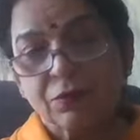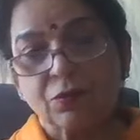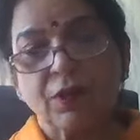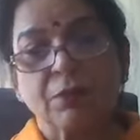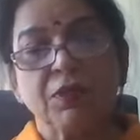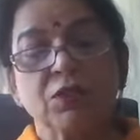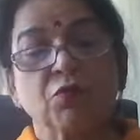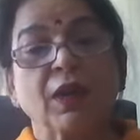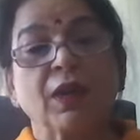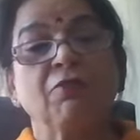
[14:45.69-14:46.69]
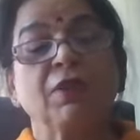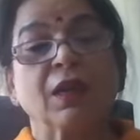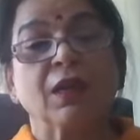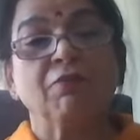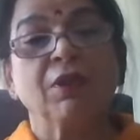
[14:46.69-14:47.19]
So that means while
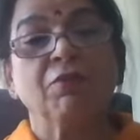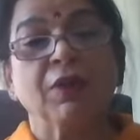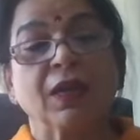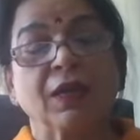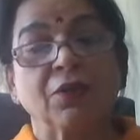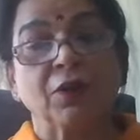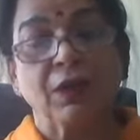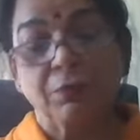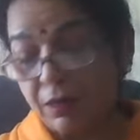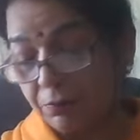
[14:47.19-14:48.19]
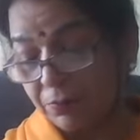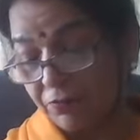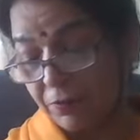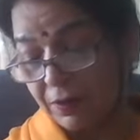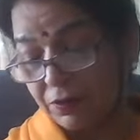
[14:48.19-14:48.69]
we are living, we cannot really become
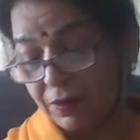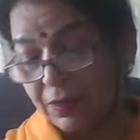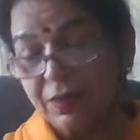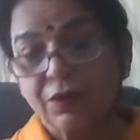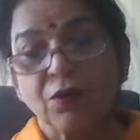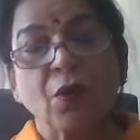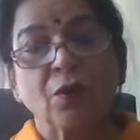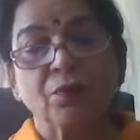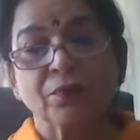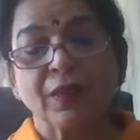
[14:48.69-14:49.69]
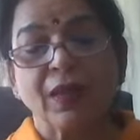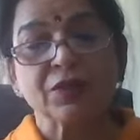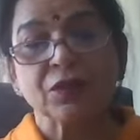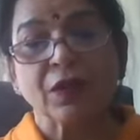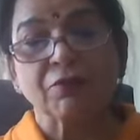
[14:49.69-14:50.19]
perfect. No,
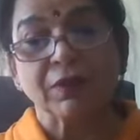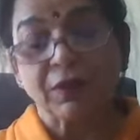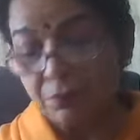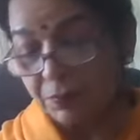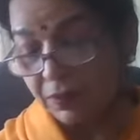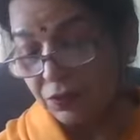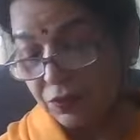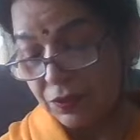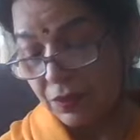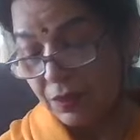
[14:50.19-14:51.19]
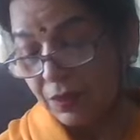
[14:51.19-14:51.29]
that's not what it means.